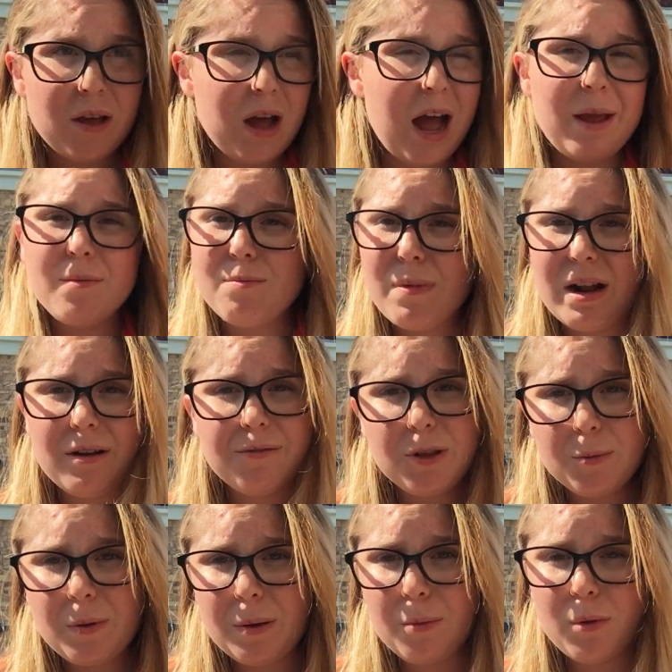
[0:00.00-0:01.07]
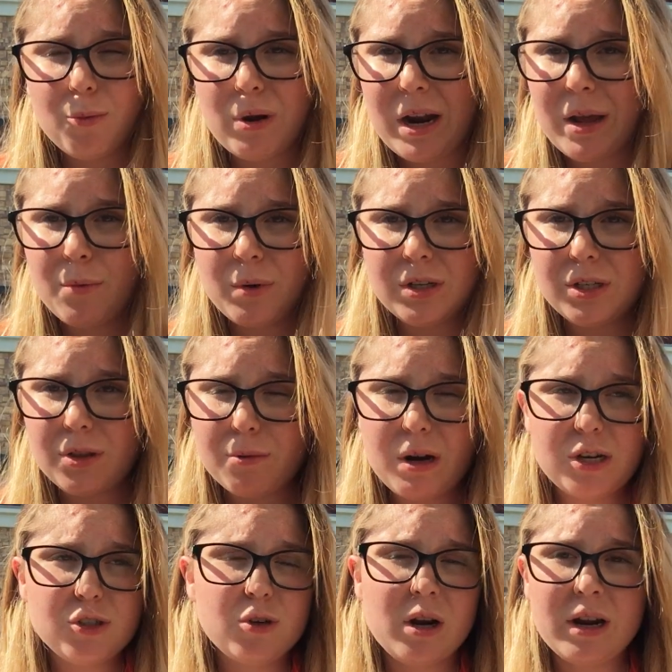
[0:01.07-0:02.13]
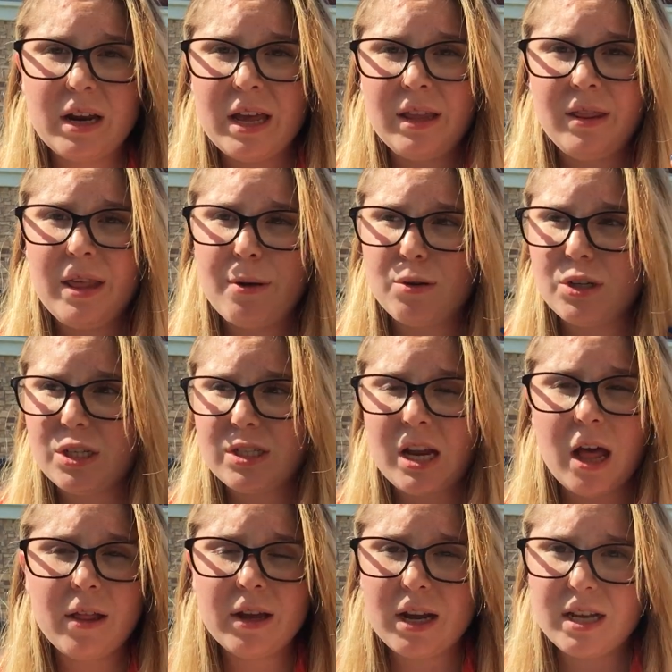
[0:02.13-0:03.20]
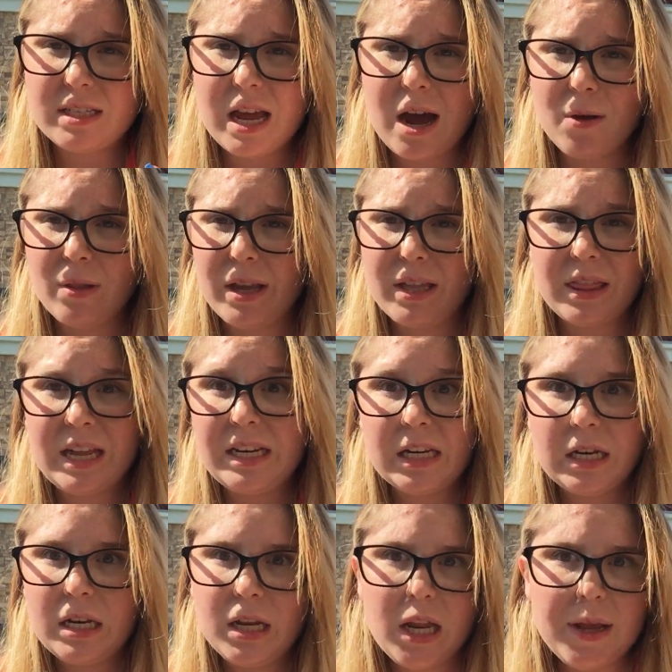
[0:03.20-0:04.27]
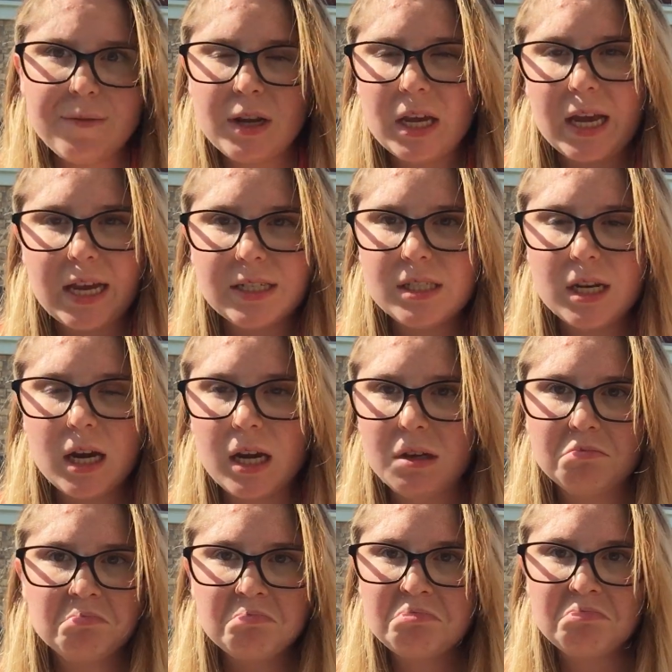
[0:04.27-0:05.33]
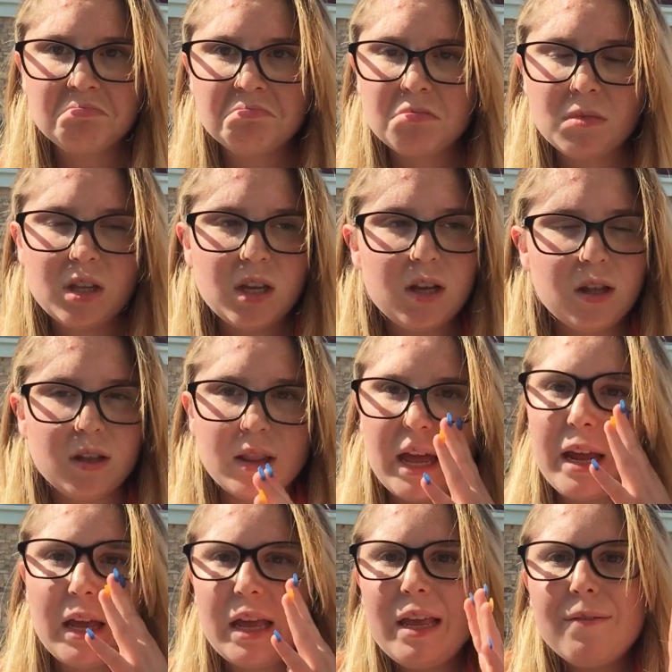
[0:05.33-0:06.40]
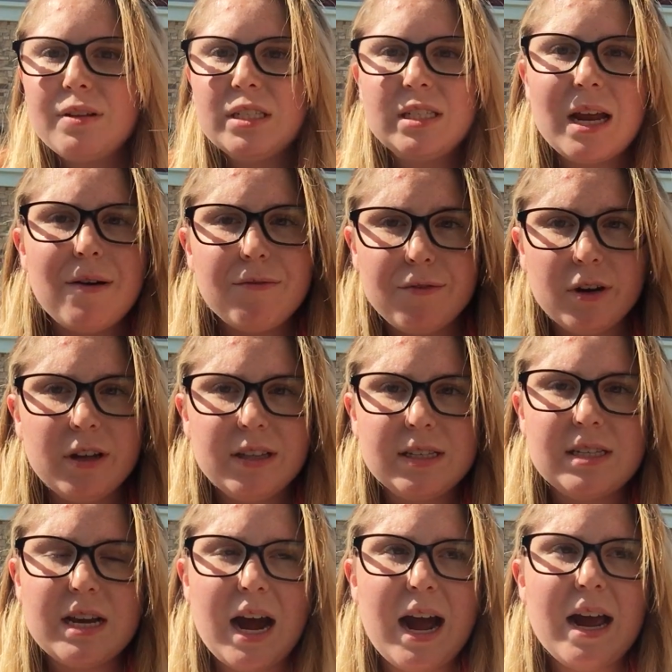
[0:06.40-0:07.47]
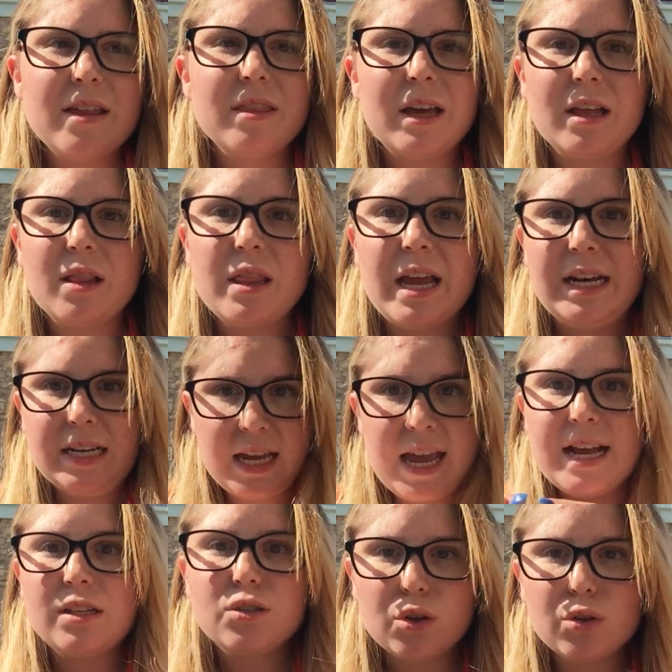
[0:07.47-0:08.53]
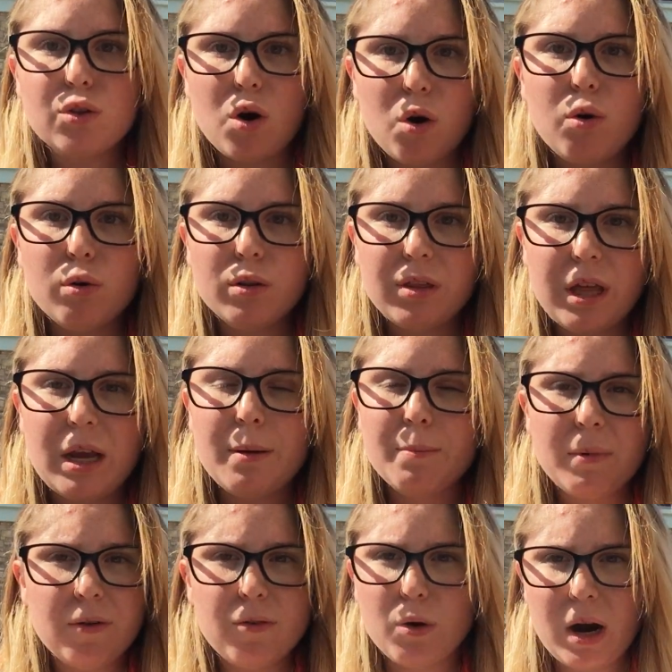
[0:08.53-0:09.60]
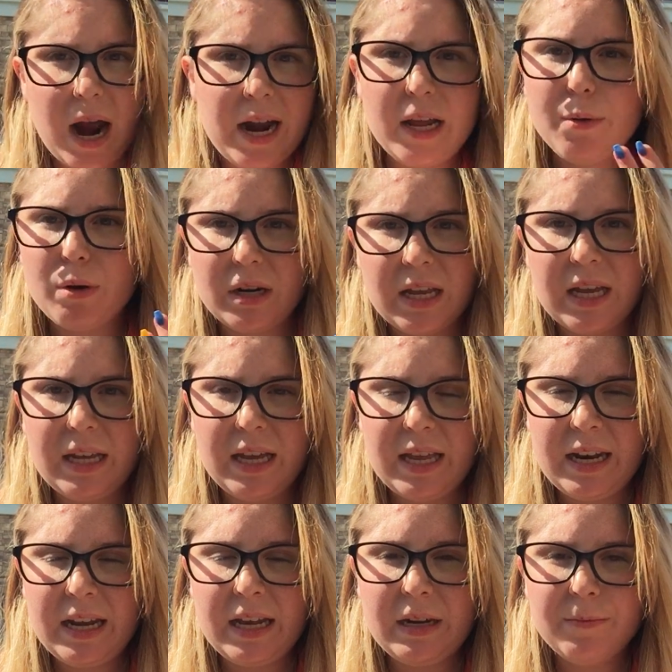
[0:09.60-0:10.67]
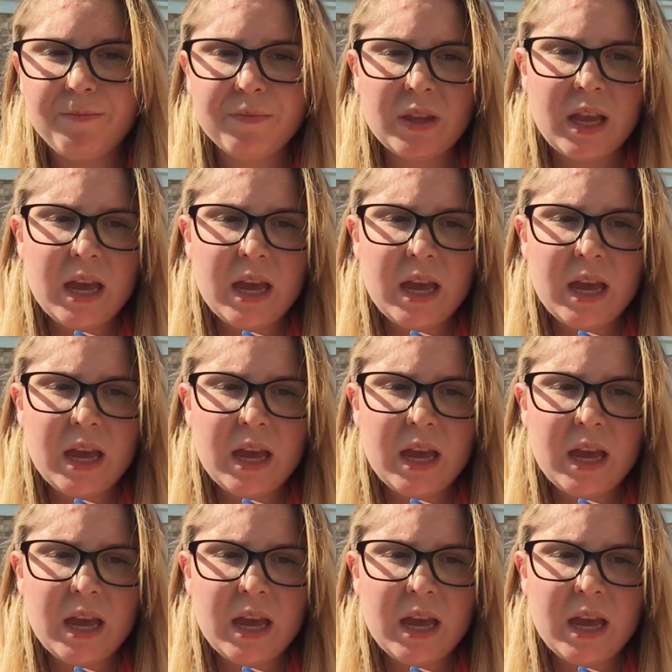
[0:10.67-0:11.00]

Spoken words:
I met a few people when I went to the restaurant, and they were just telling us how like they didn't even get to like even set foot inside. Like, they'd canceled the whole thing before anyone could get in.